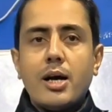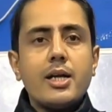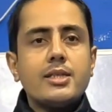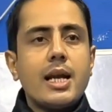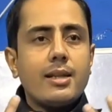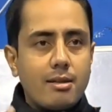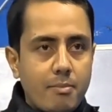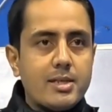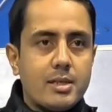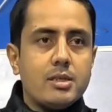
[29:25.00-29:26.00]
Understand
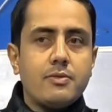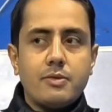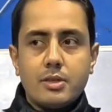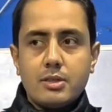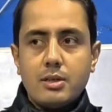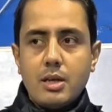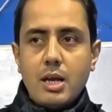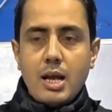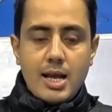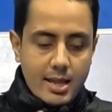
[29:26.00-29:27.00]
the message first,
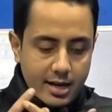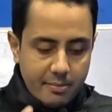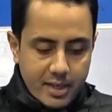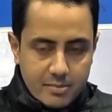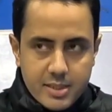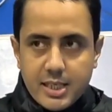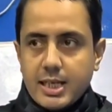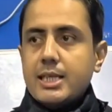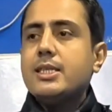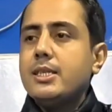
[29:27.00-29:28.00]
and then it becomes
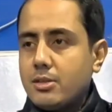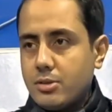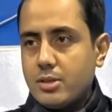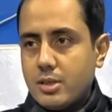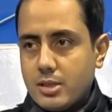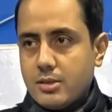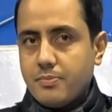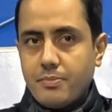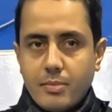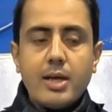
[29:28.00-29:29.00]
easier to search,
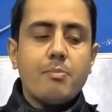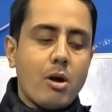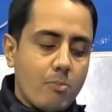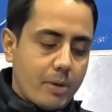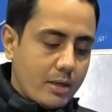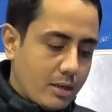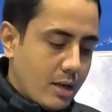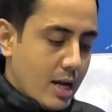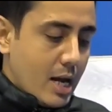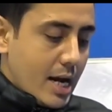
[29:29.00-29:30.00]
in my opinion.
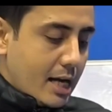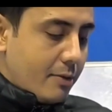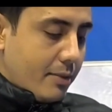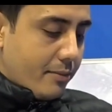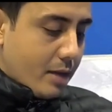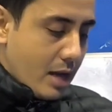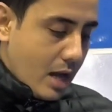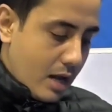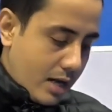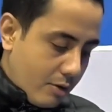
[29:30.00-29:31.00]
Anyway,
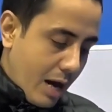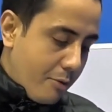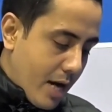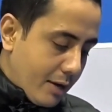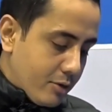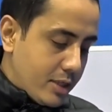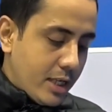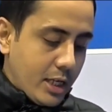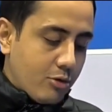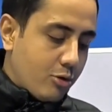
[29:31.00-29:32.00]
now I would like to
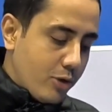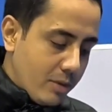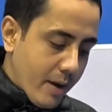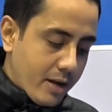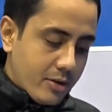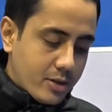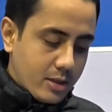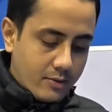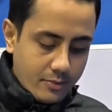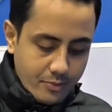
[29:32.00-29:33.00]
see you do it by
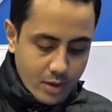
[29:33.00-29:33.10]
yourself.